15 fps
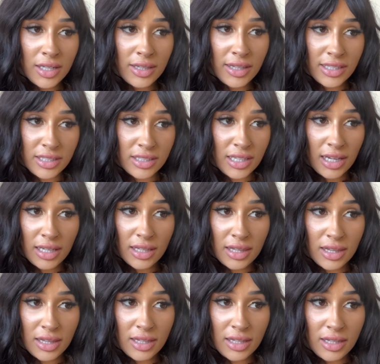This is like,
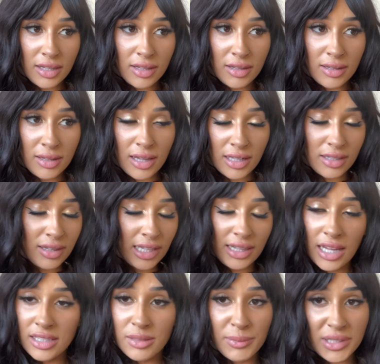
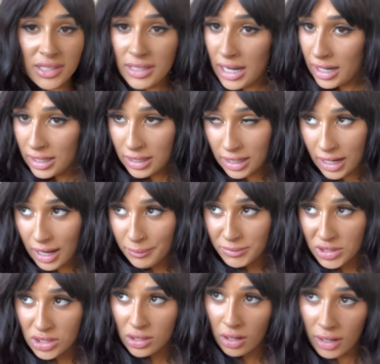that's a mistake. Like, I'm
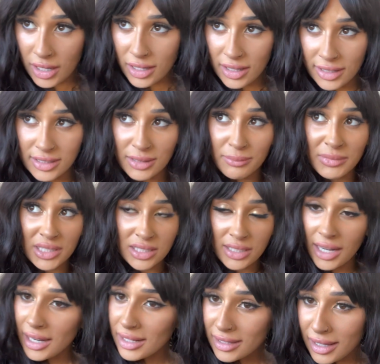sorry, that's a
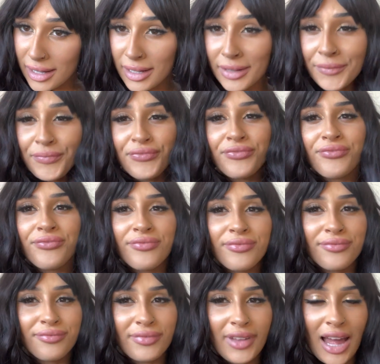mistake. Like,
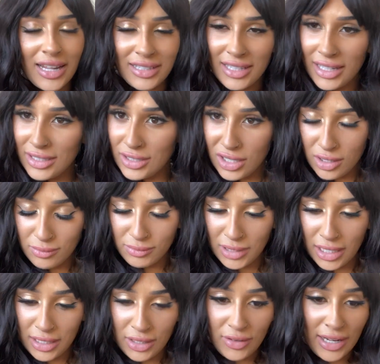that's like doomed.
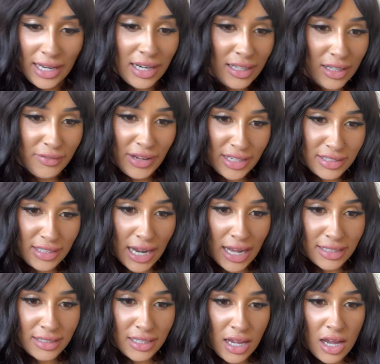Like, you getting the face
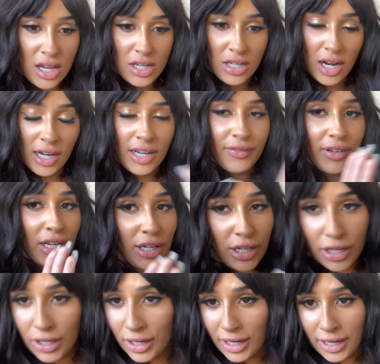tats not even a
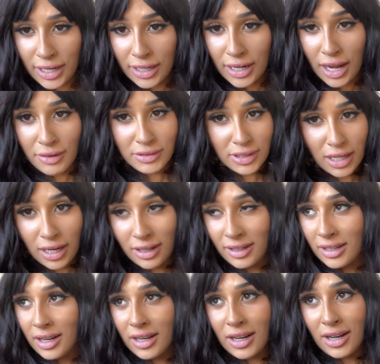year in, I was like,
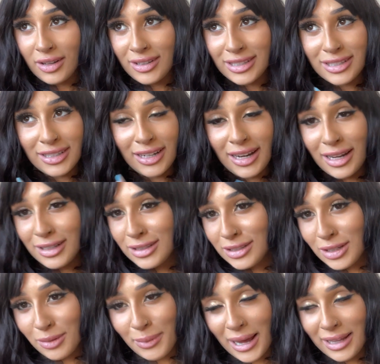no, this is gonna end
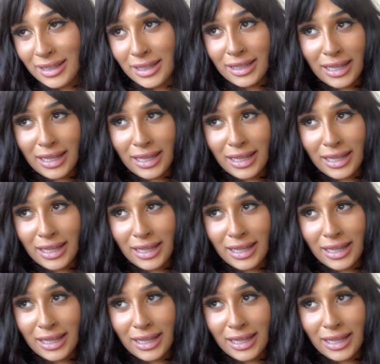so badly.